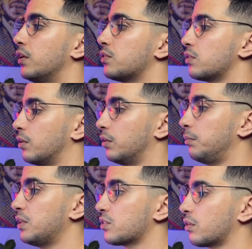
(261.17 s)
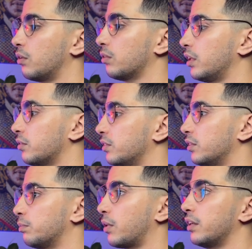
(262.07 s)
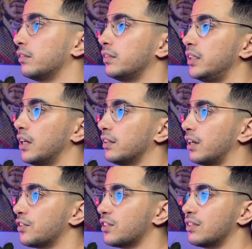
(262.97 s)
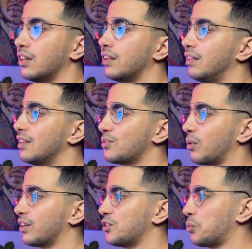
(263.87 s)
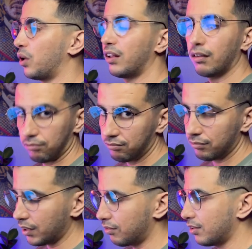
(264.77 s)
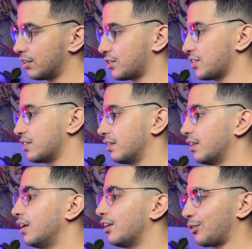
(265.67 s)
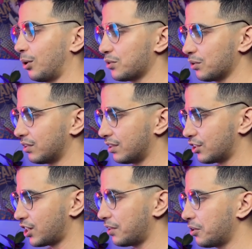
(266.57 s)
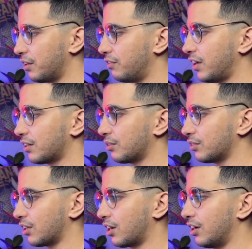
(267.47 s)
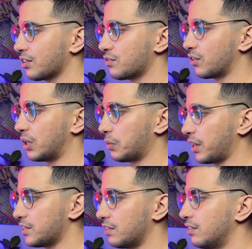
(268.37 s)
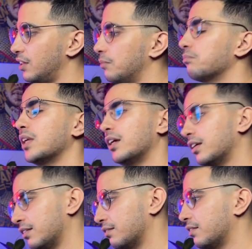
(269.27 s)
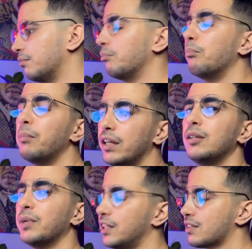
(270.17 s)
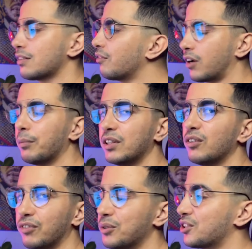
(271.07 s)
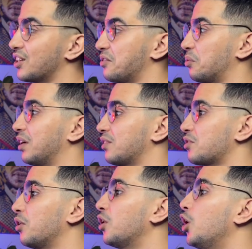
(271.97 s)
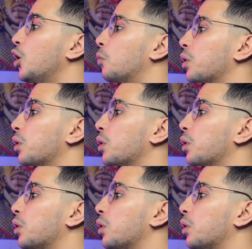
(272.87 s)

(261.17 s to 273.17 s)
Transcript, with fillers: So let me scroll down to the product. Yeah, I just did this one as well, if you're interested. And also the shadow effect on the cards for Horizon theme. Many, many stuff coming in the future as well. So we